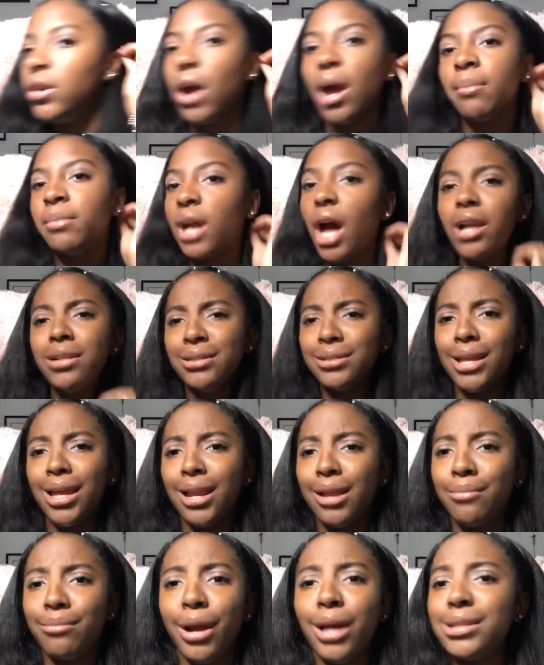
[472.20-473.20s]
I'm not just
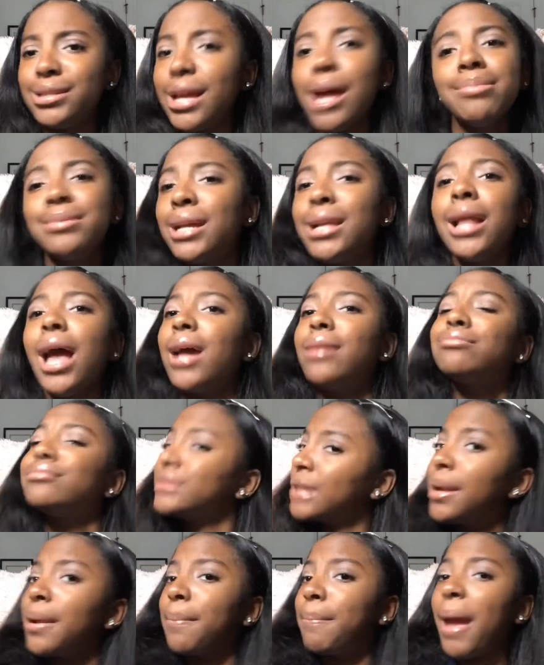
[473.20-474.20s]
kidding, bro. Stop saying that.
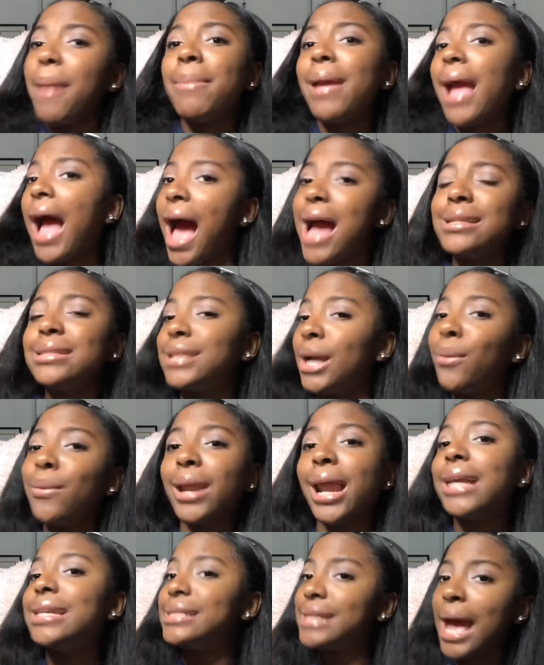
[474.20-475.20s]
Baby, I said what
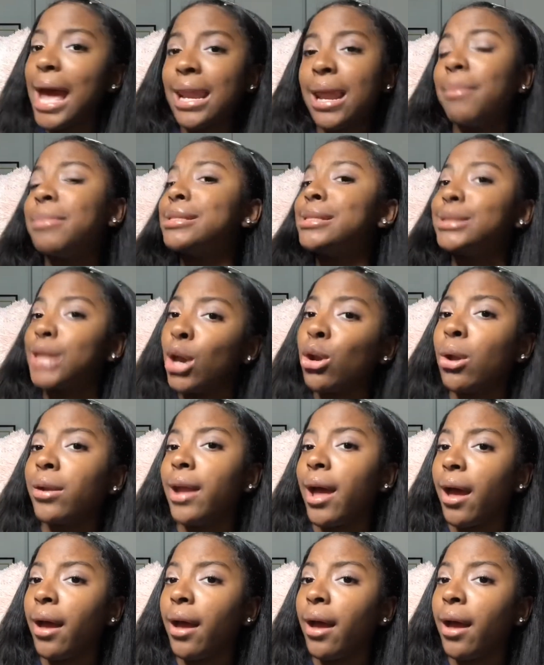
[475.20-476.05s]
I said, and I'm going to stand on that.